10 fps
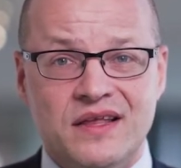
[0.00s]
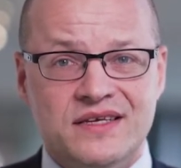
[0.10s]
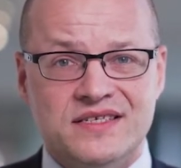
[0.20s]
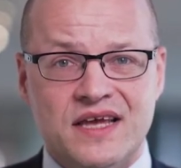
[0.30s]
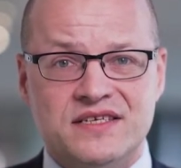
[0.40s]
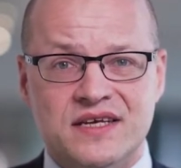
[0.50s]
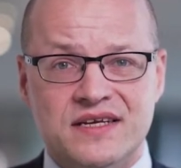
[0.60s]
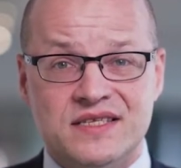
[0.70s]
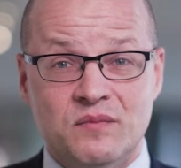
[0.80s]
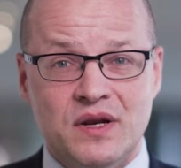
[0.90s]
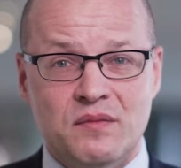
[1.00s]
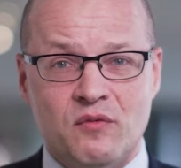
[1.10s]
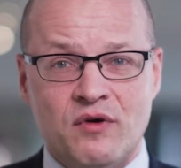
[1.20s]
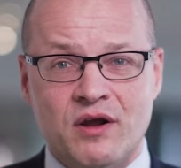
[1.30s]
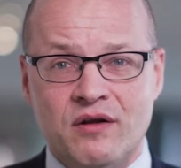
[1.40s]
This exceeds the
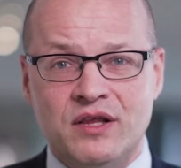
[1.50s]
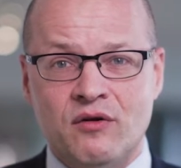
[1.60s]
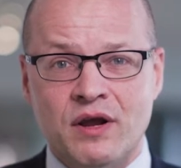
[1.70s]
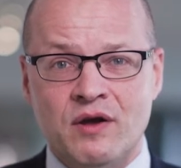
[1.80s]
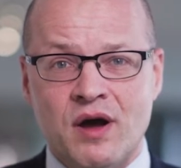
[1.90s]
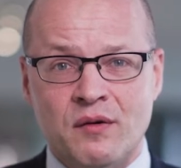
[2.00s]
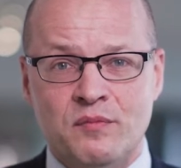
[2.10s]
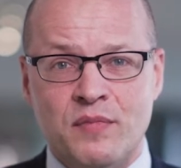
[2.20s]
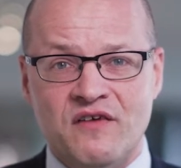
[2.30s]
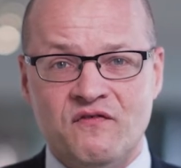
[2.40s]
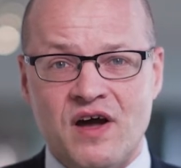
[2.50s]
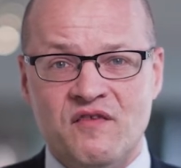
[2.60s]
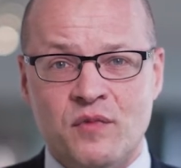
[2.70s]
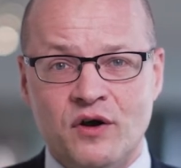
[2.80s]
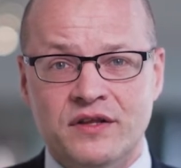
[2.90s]
minimum regulatory requirement by
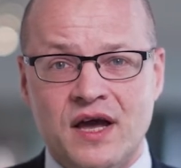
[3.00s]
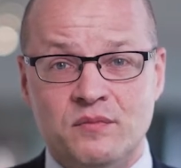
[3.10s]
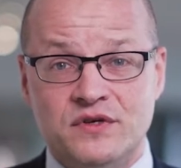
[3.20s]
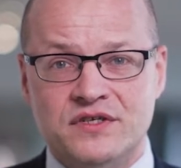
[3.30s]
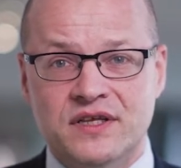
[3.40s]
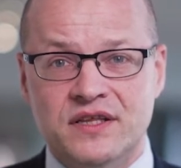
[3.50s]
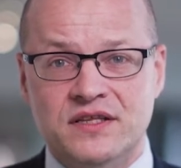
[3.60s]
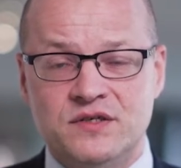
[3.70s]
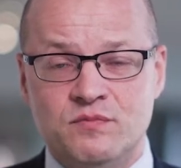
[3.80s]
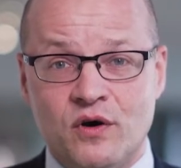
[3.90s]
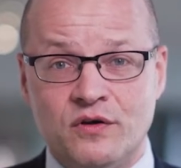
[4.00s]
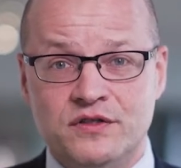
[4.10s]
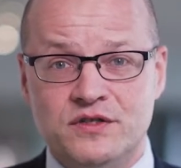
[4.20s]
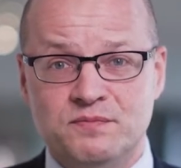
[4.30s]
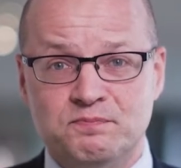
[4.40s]
5.9 percentage
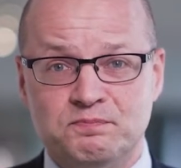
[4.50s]
points.